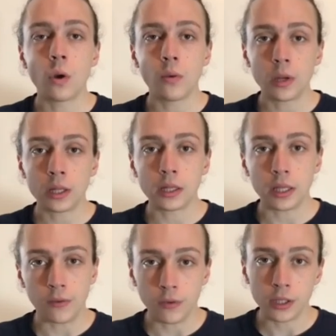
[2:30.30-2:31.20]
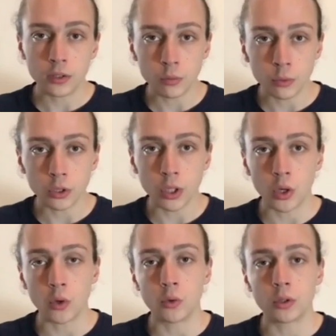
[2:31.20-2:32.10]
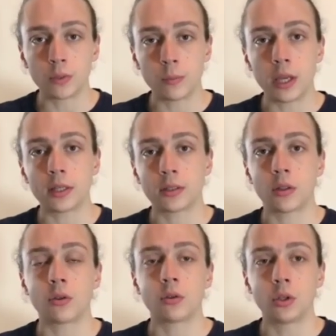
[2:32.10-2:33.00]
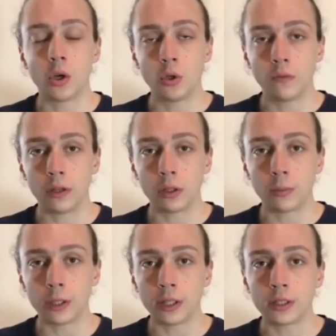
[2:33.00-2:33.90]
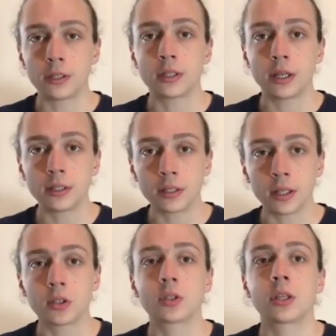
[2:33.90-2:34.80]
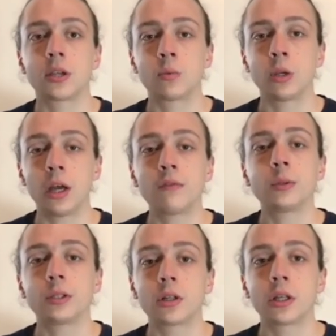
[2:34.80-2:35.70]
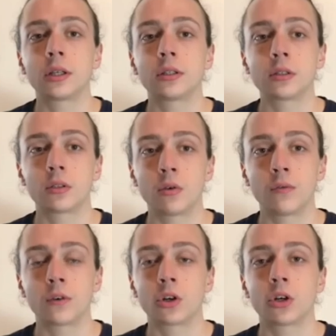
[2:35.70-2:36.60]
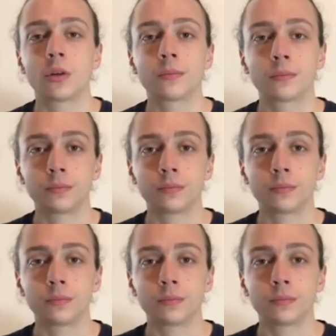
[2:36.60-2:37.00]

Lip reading: We will invite supernodes based on the node availability statistics that we have been collecting so far.